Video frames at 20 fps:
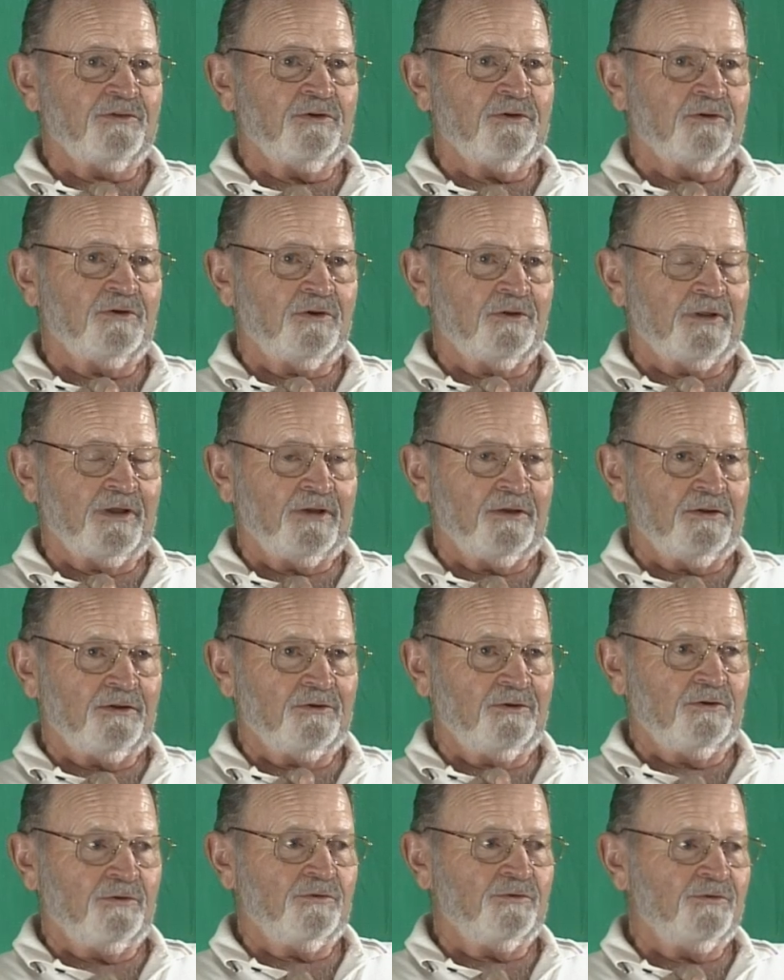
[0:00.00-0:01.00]
and all
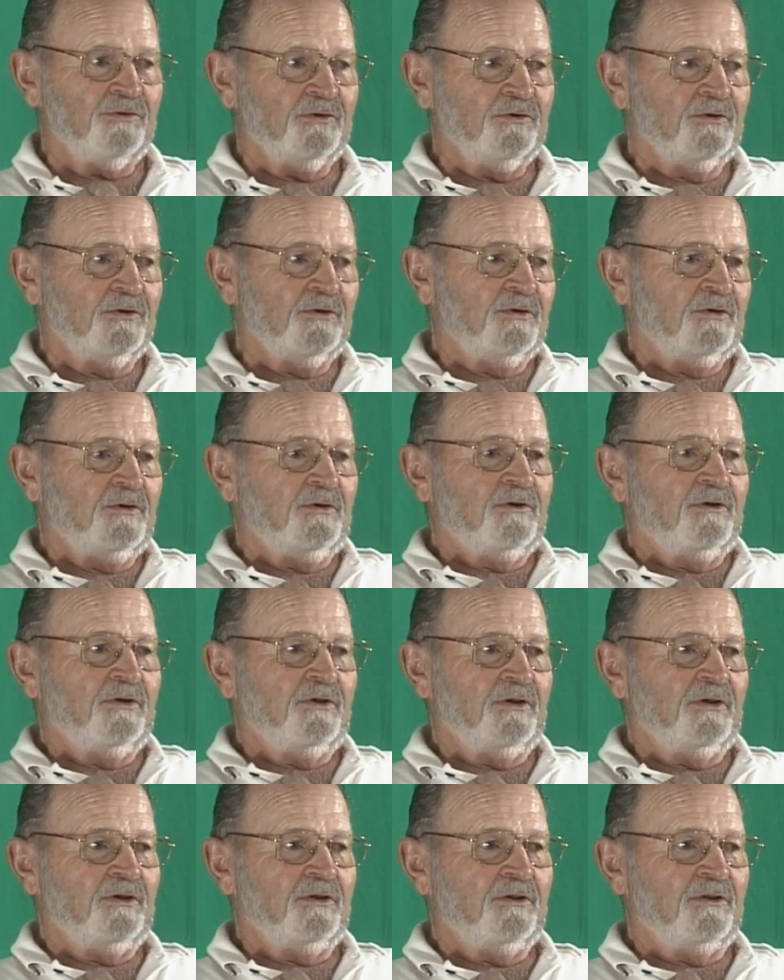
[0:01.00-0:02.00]
that goes,
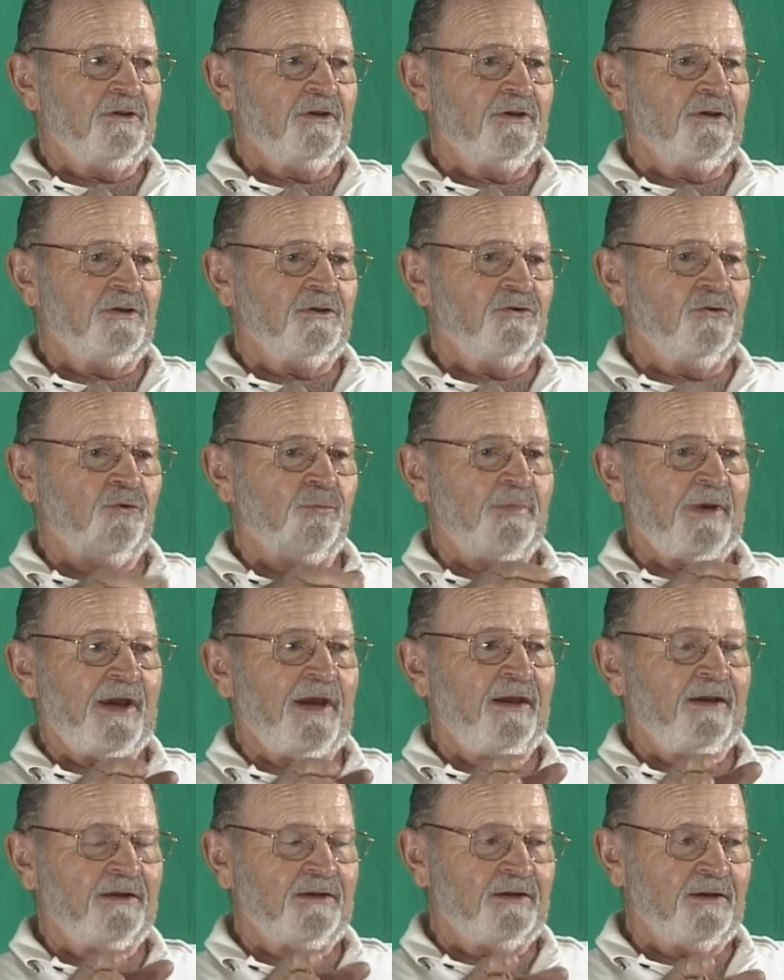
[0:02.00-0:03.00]
they can go
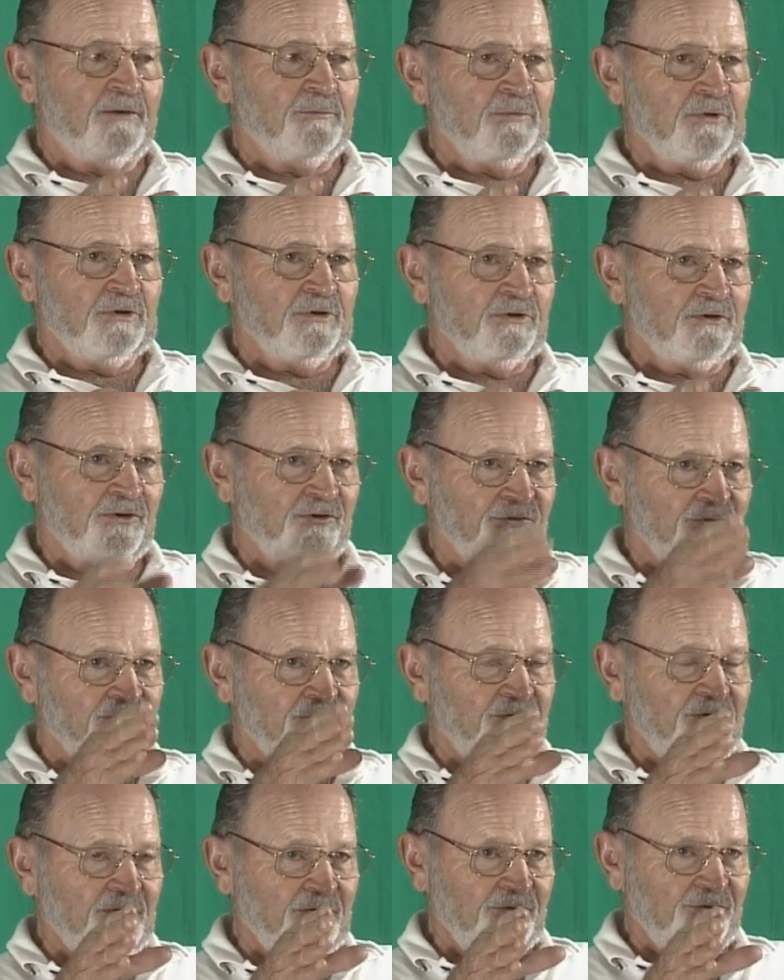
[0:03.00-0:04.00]
back. And I mean, and this
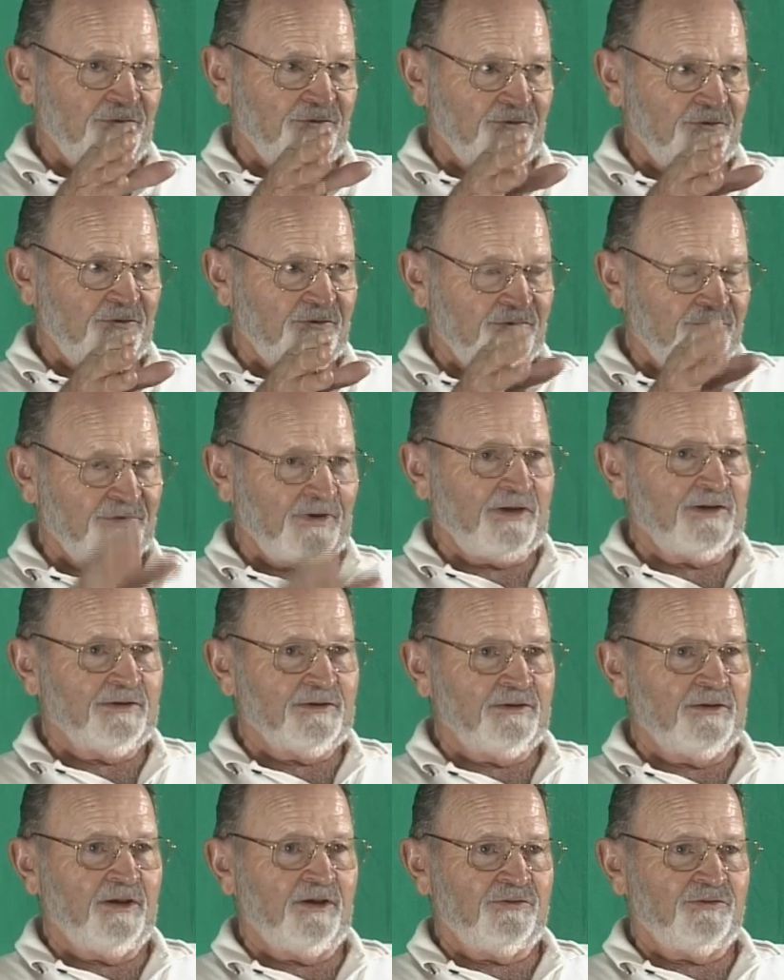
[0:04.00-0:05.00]
is, this is
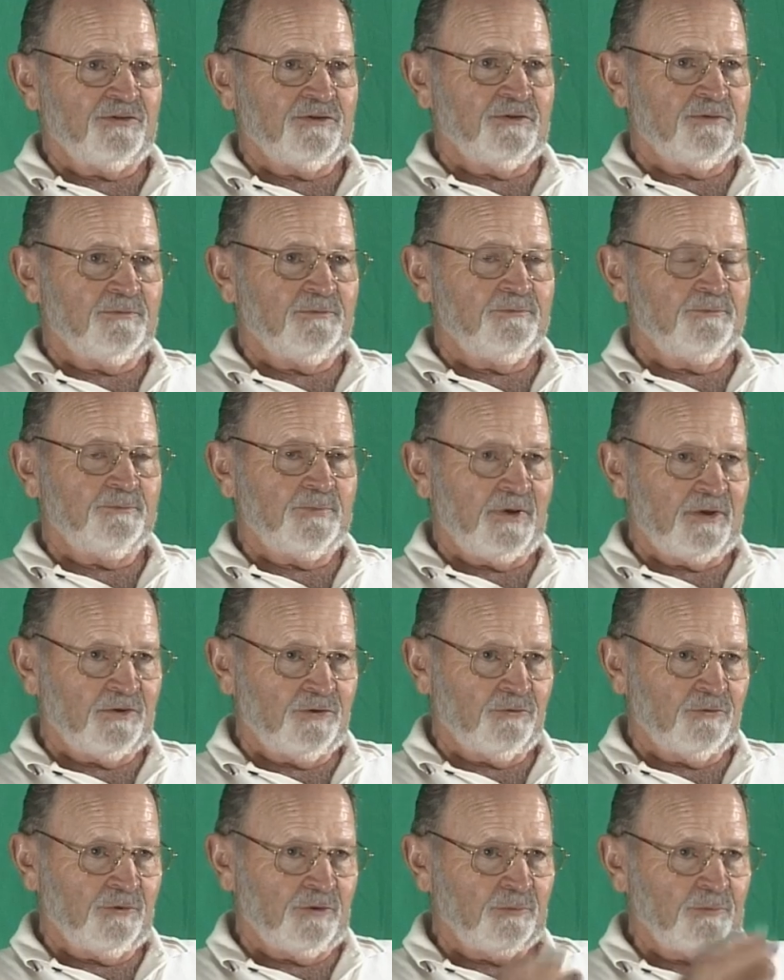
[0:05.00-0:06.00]
second guessing by
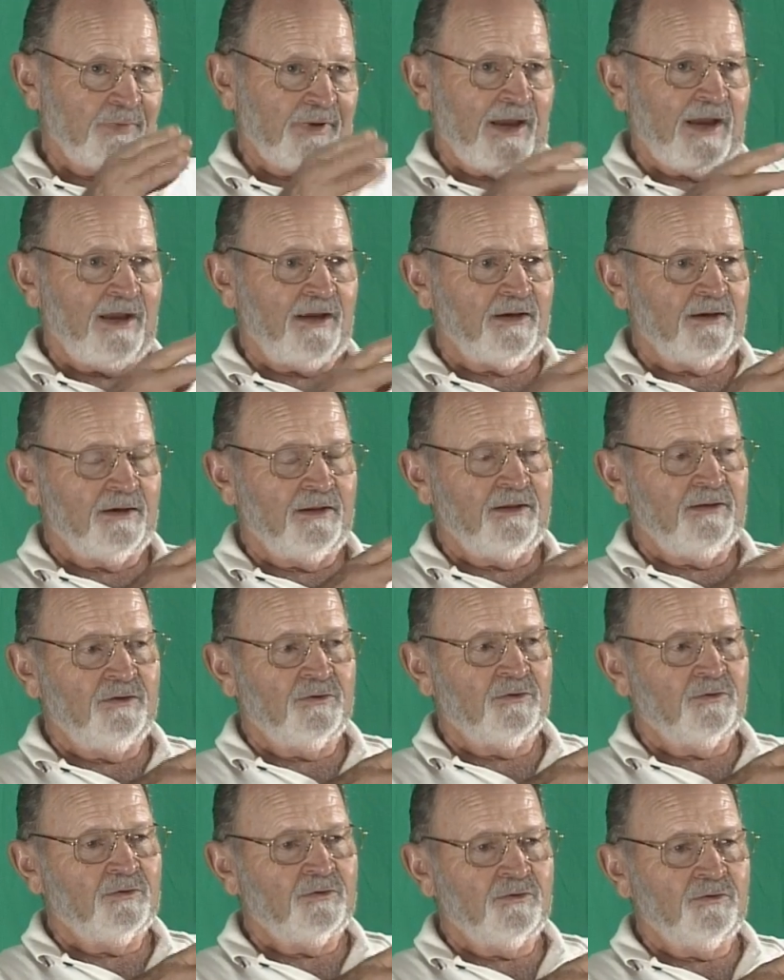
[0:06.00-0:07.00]
going back, I, you
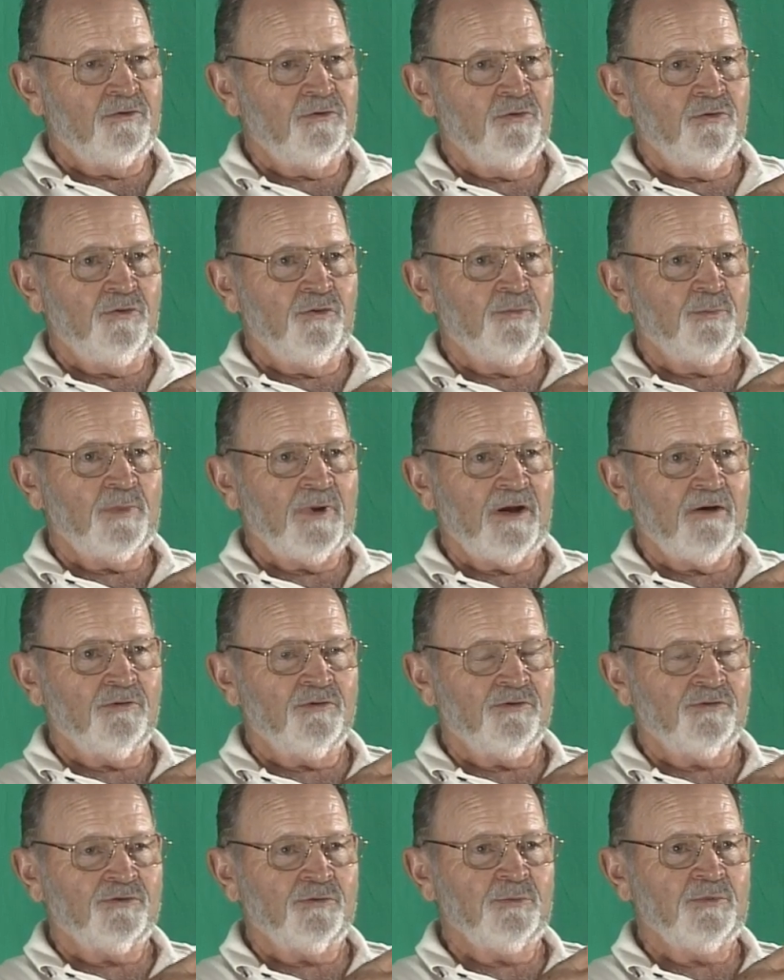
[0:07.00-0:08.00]
know, and who the
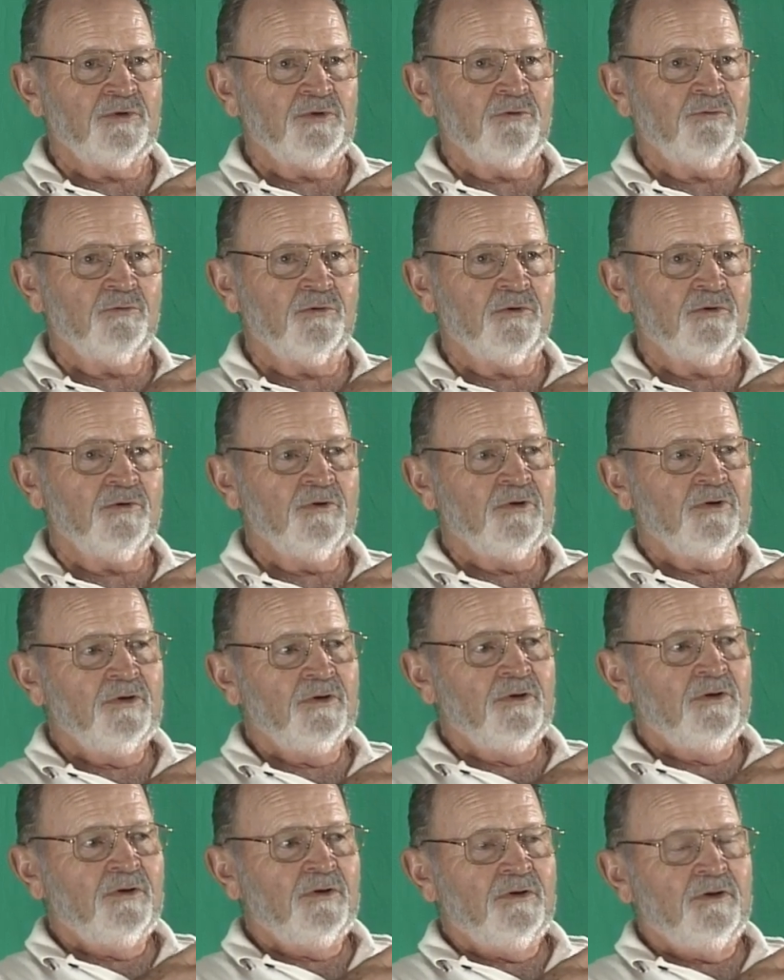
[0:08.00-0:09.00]
powers to be were.
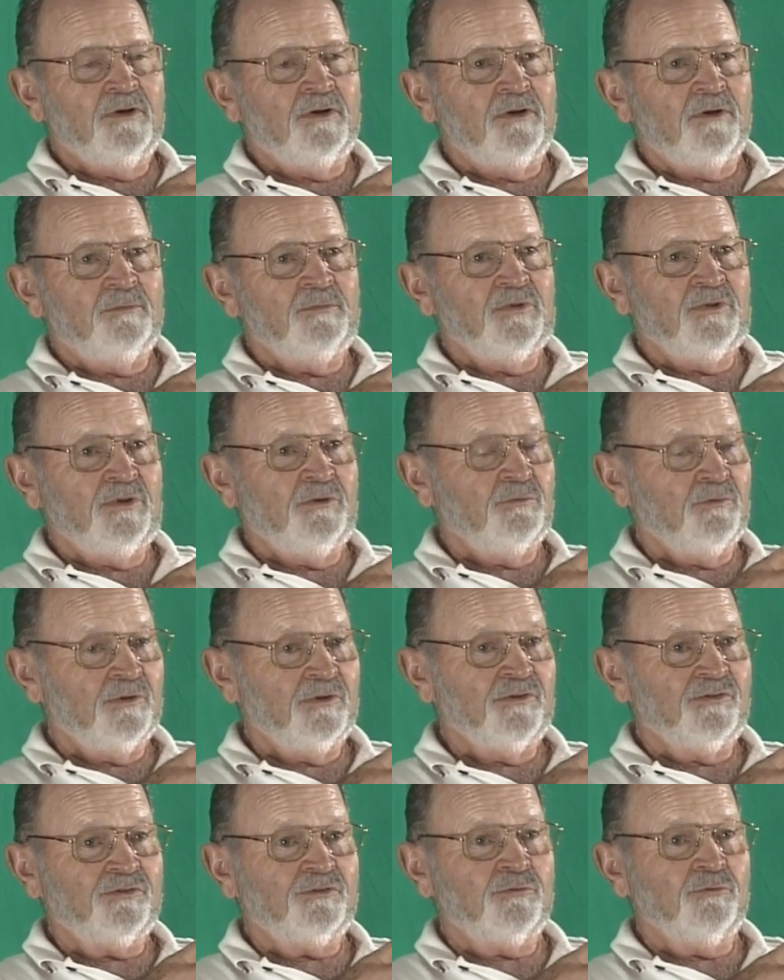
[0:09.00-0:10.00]
You know, I mean, they
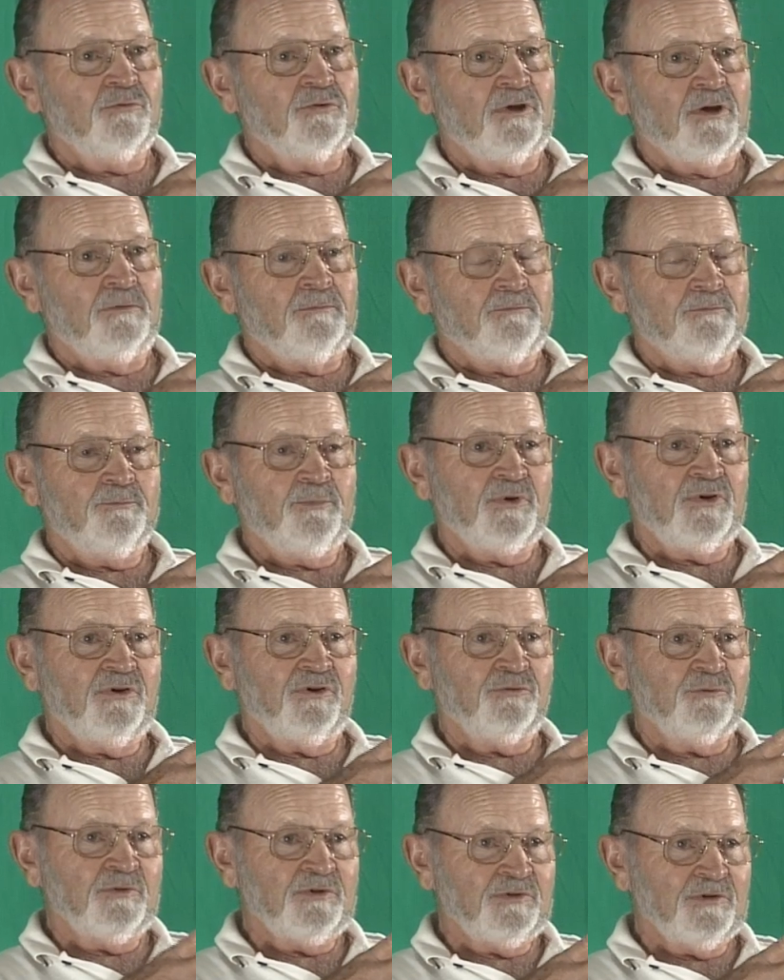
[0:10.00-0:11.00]
really screwed up
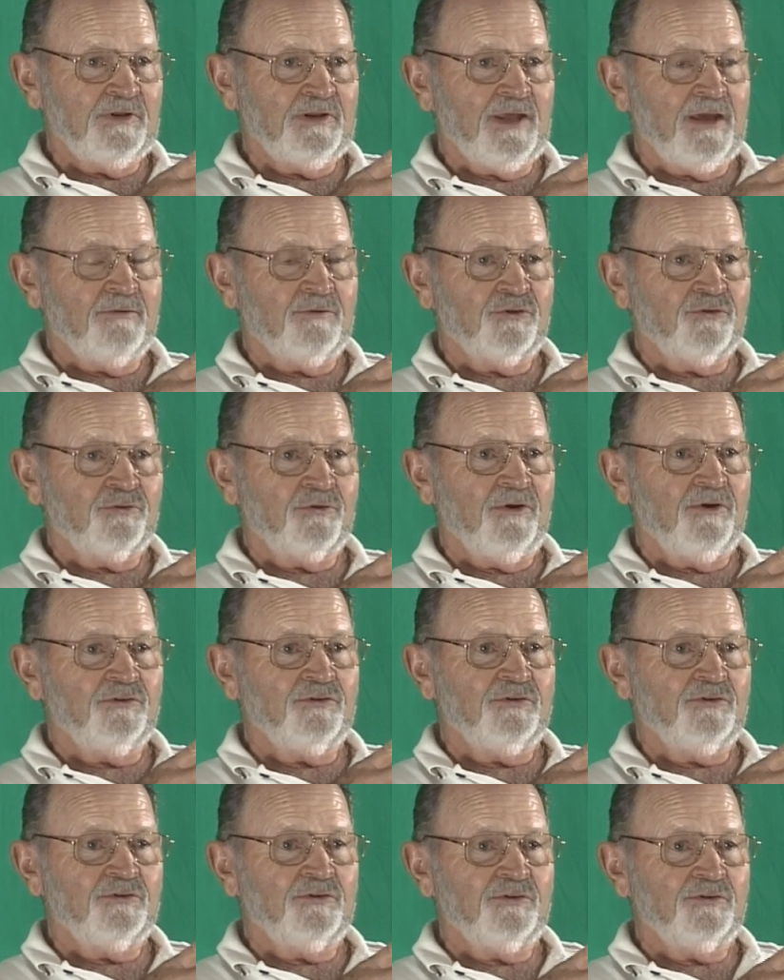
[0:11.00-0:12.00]
because we did have a
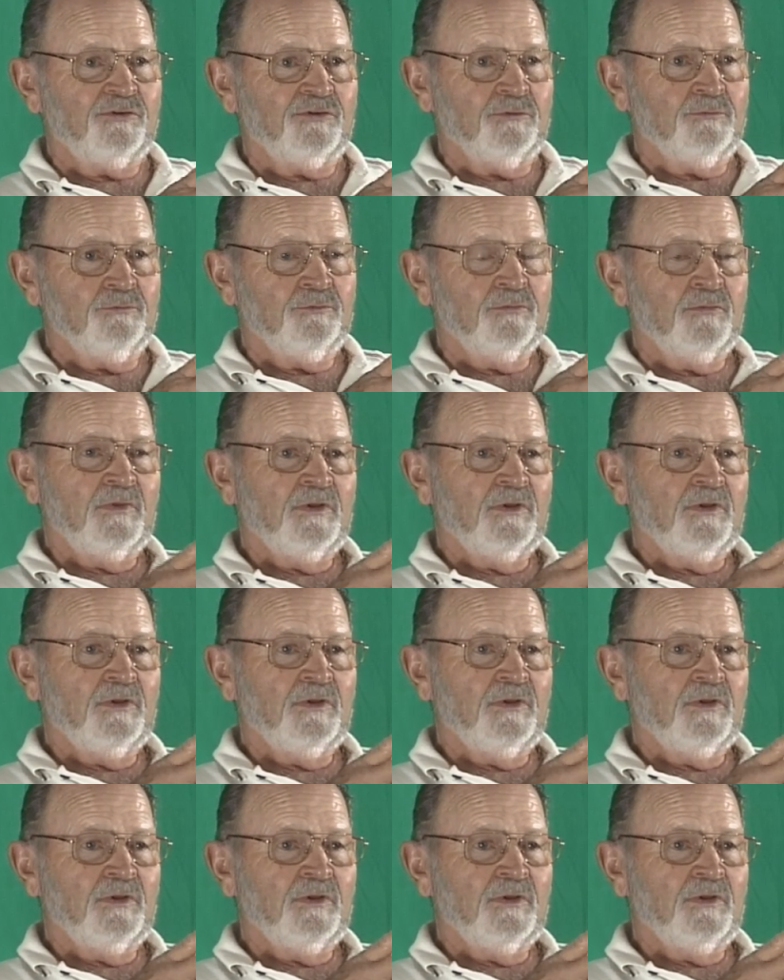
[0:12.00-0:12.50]
transit system.